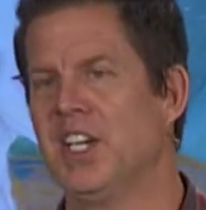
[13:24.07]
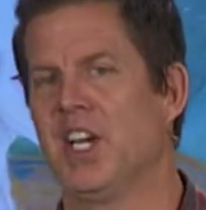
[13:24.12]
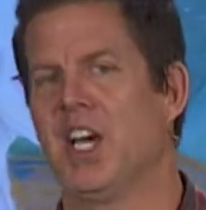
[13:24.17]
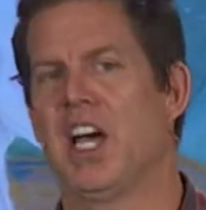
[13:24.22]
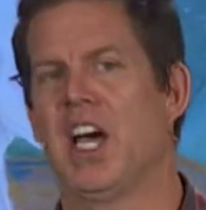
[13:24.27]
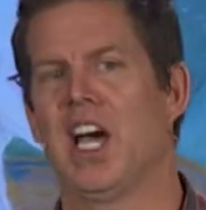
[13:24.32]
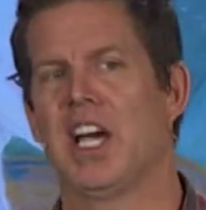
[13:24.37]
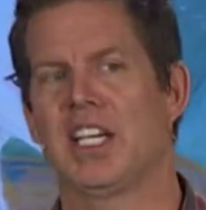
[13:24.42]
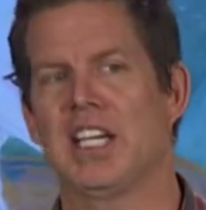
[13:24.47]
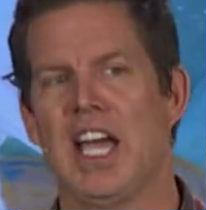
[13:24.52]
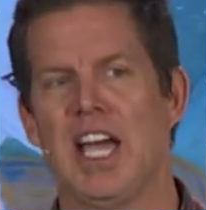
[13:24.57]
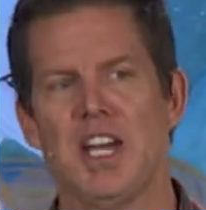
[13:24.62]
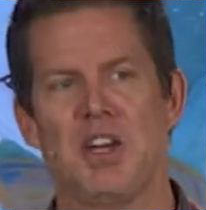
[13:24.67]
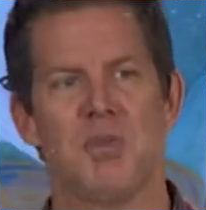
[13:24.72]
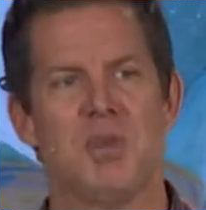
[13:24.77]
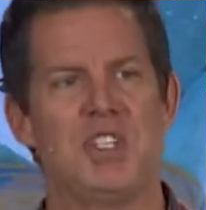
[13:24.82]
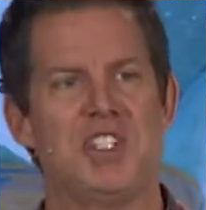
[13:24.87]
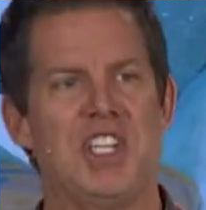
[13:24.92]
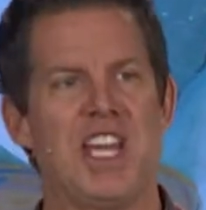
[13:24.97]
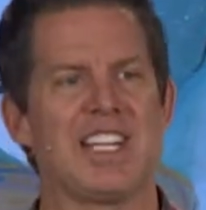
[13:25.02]
Uh, kind of
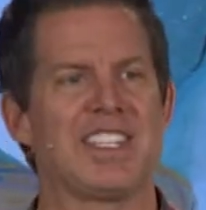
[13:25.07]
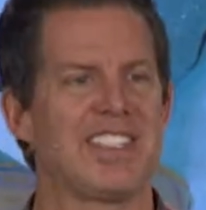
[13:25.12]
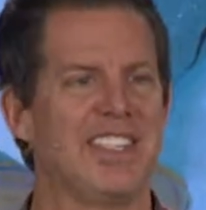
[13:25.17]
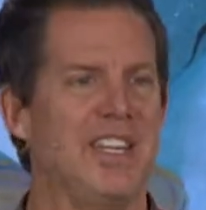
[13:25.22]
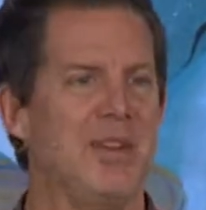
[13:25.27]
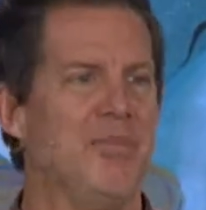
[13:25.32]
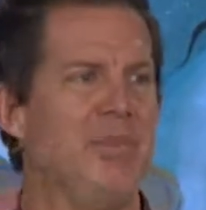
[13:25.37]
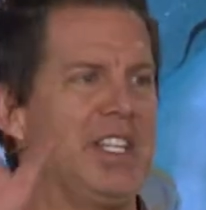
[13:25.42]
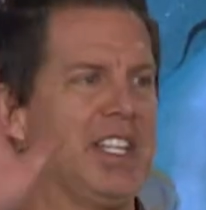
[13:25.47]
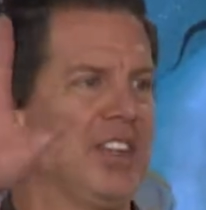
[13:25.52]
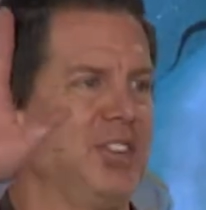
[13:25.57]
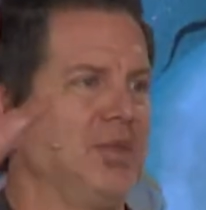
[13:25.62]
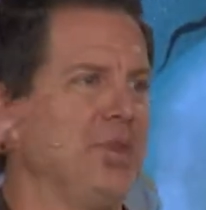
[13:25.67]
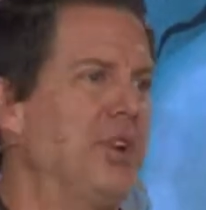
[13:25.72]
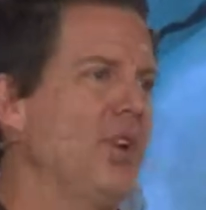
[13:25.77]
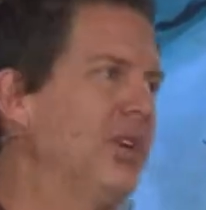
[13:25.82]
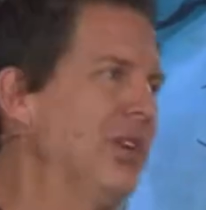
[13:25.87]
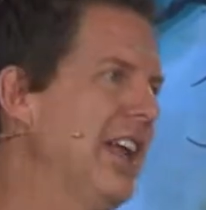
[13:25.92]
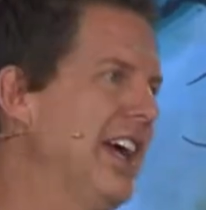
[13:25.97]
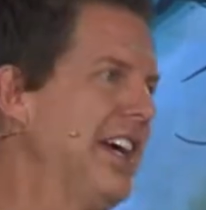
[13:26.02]
rejected it because we
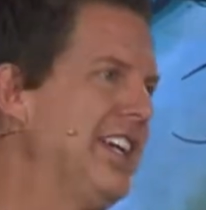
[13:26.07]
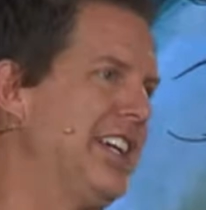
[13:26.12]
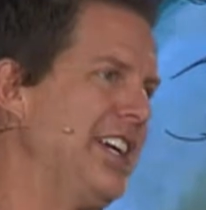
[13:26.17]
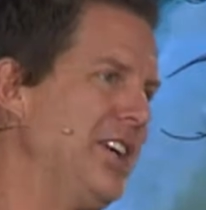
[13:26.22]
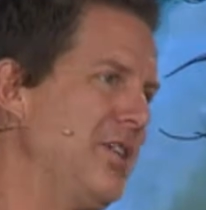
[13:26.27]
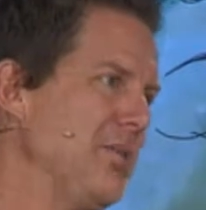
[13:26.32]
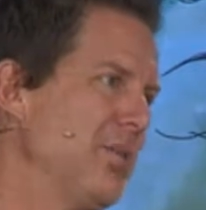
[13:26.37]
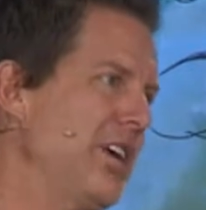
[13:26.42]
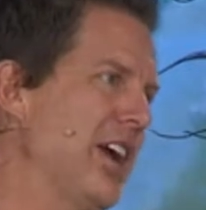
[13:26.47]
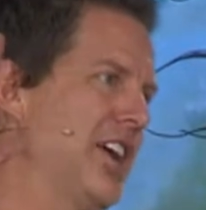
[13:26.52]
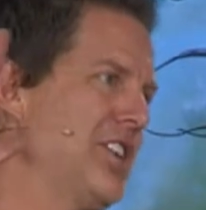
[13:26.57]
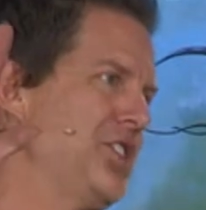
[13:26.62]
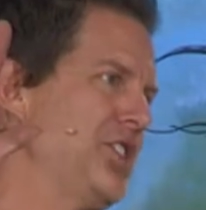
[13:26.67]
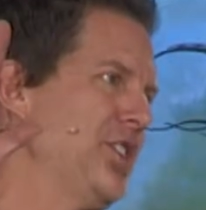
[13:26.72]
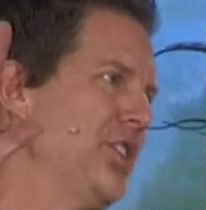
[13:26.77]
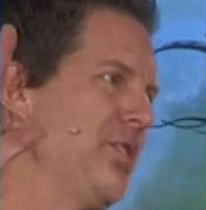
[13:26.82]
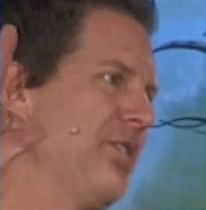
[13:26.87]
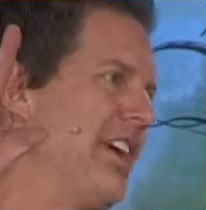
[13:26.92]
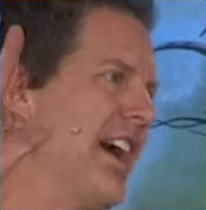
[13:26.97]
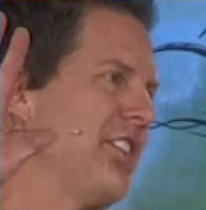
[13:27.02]
don't like it and we're not
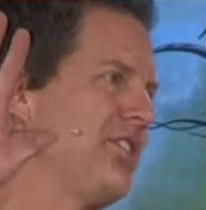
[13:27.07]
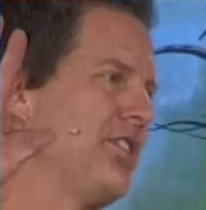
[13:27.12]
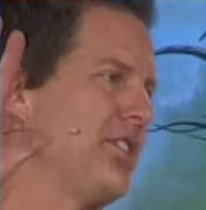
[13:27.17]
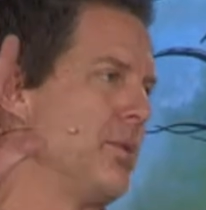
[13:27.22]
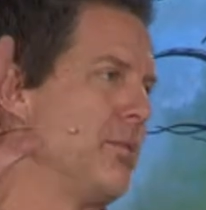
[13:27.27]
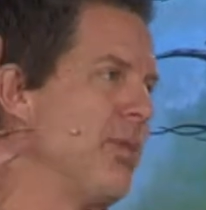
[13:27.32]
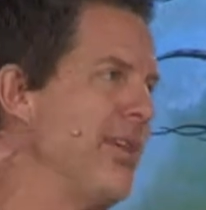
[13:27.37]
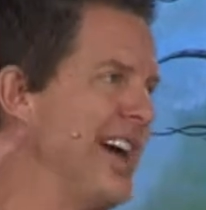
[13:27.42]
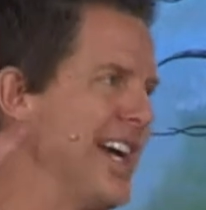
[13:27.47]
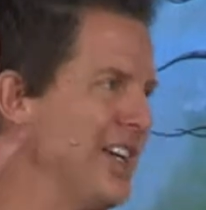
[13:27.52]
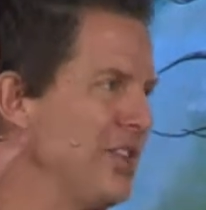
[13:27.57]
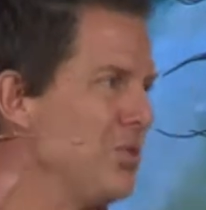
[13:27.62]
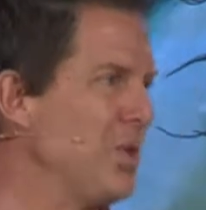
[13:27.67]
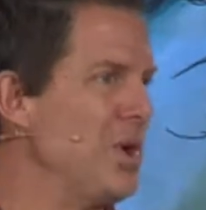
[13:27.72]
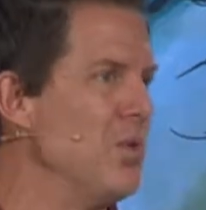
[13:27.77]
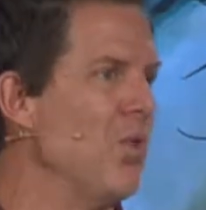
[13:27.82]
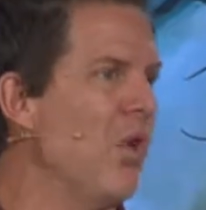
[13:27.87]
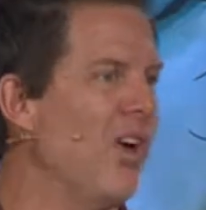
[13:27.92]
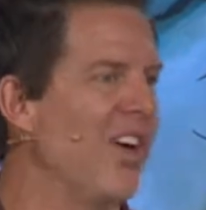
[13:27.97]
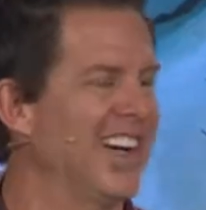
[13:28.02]
sure if that's the brand
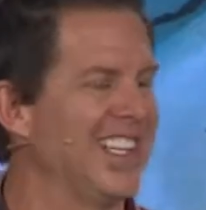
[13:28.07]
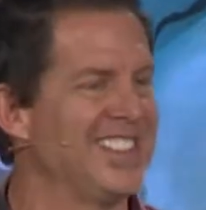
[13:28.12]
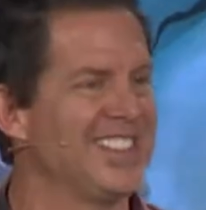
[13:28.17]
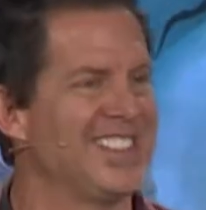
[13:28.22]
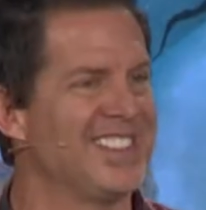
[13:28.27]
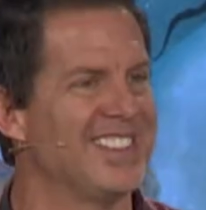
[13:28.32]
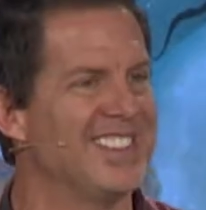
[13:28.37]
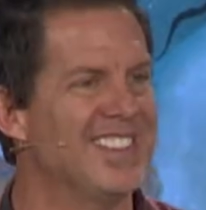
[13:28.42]
we want.